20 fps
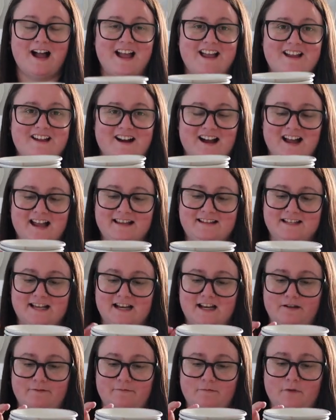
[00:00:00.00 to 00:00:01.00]
I got a
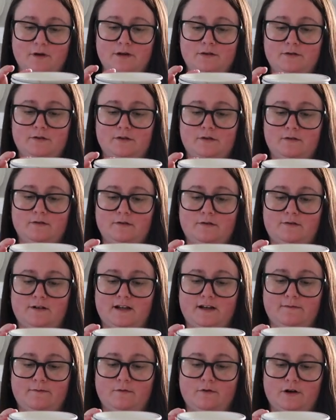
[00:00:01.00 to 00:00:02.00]
set of one, two,
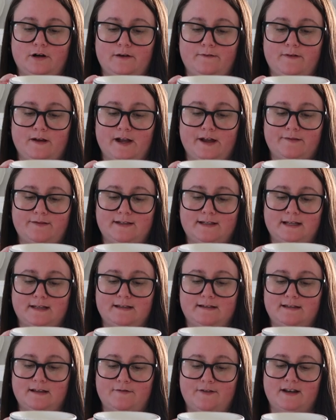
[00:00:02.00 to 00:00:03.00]
three, four, five,
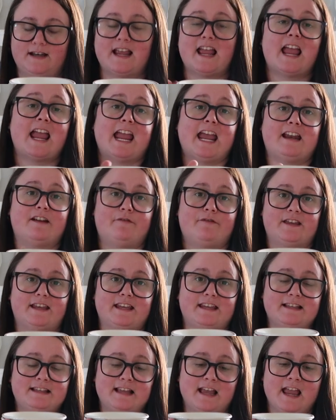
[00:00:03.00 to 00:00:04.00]
six, seven, eight of
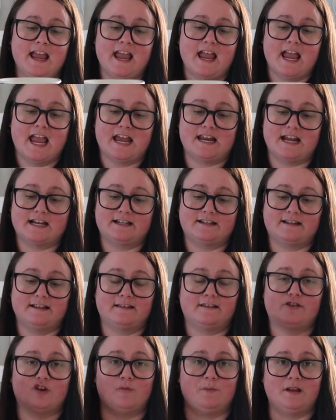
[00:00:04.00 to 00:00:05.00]
these. And I just
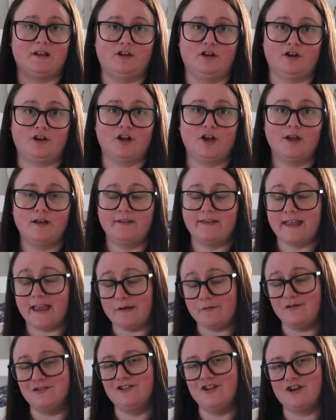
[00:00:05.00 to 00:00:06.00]
think they'll be look,
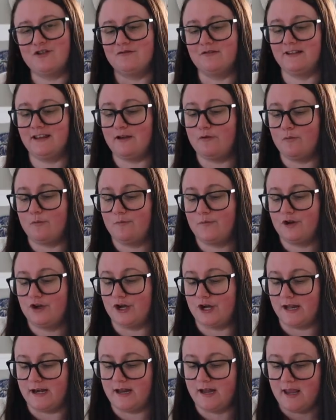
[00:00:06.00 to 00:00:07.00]
they will look really
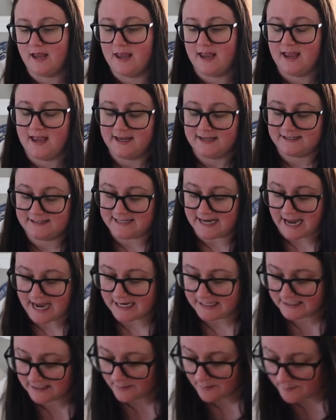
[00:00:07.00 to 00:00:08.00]
good
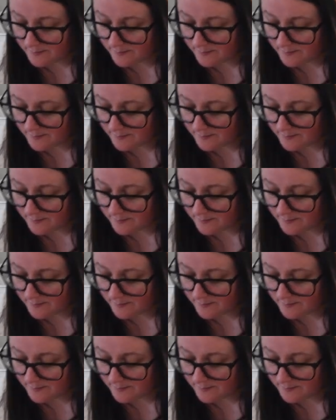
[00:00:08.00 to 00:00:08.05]
stacked